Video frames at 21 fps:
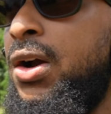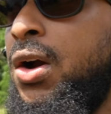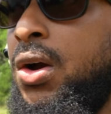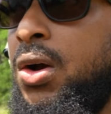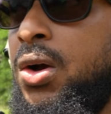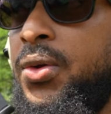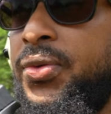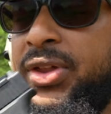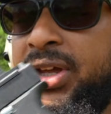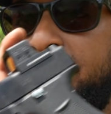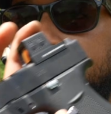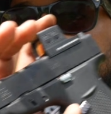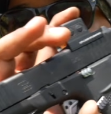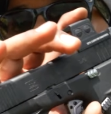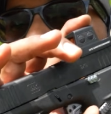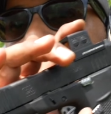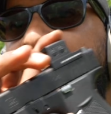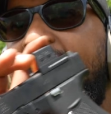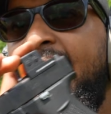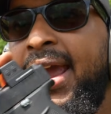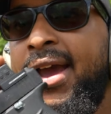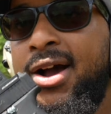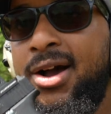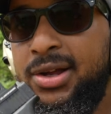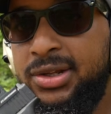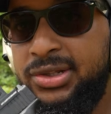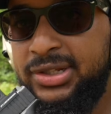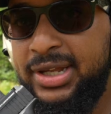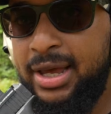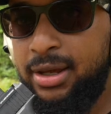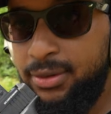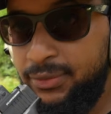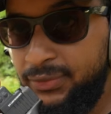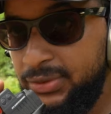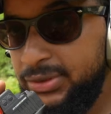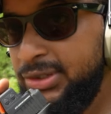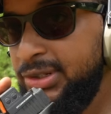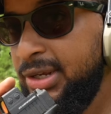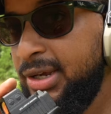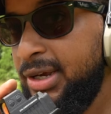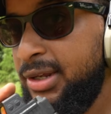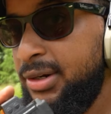all the chaos out of
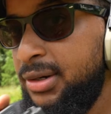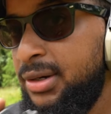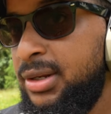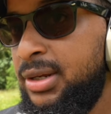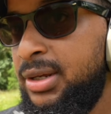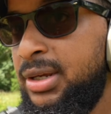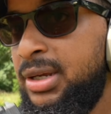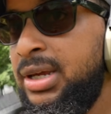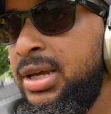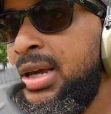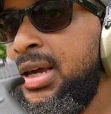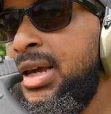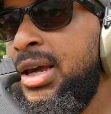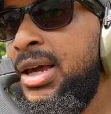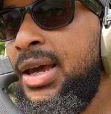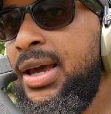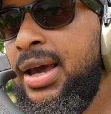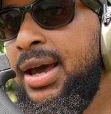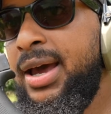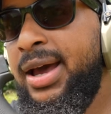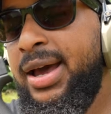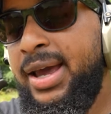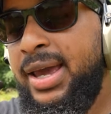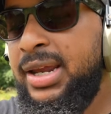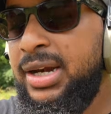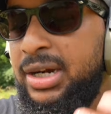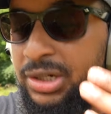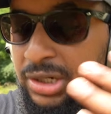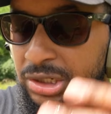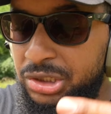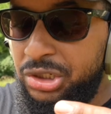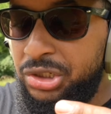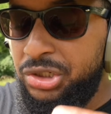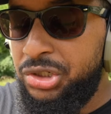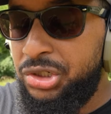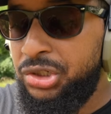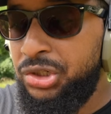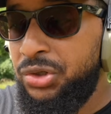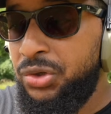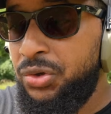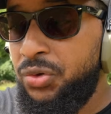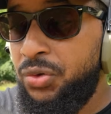this gun. In addition
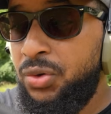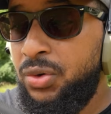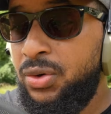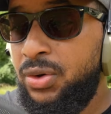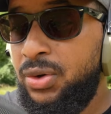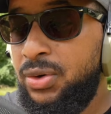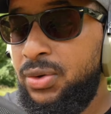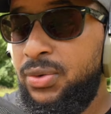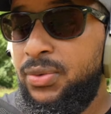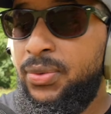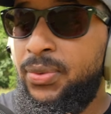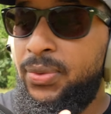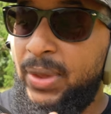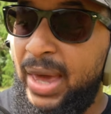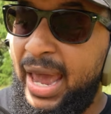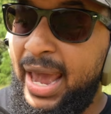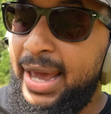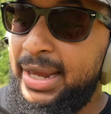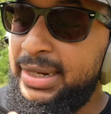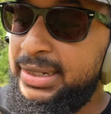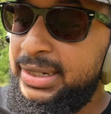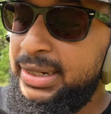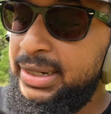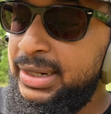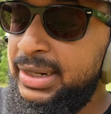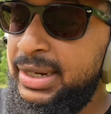to that